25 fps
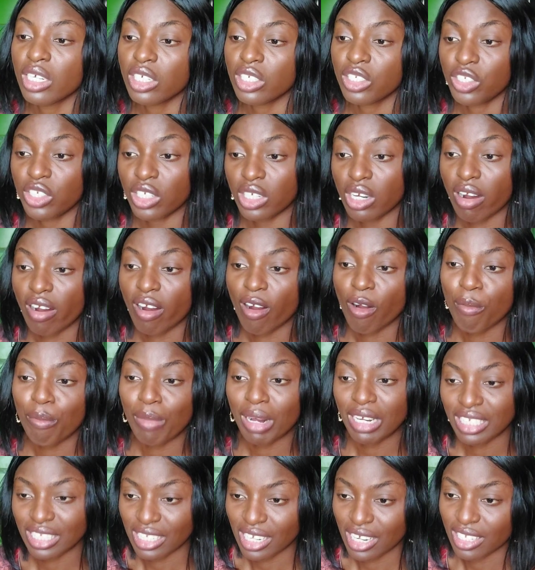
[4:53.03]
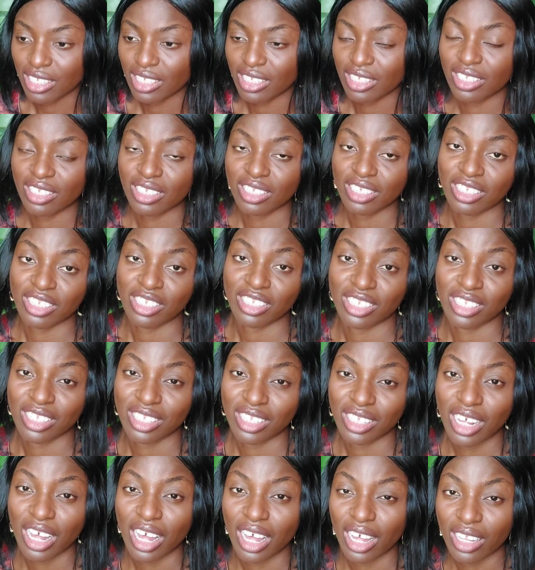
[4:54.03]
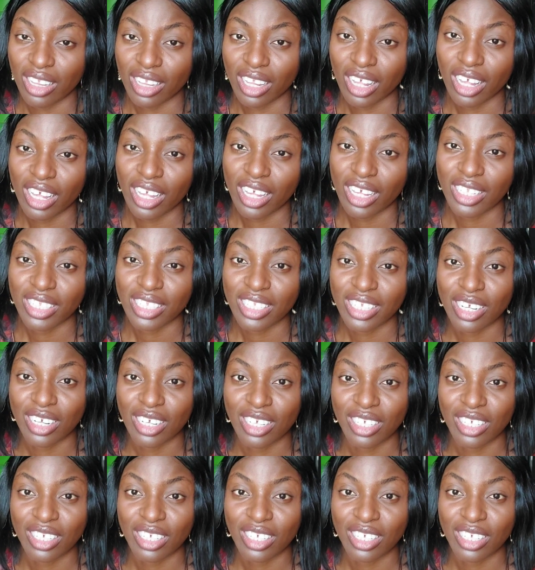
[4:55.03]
general matters. I think it's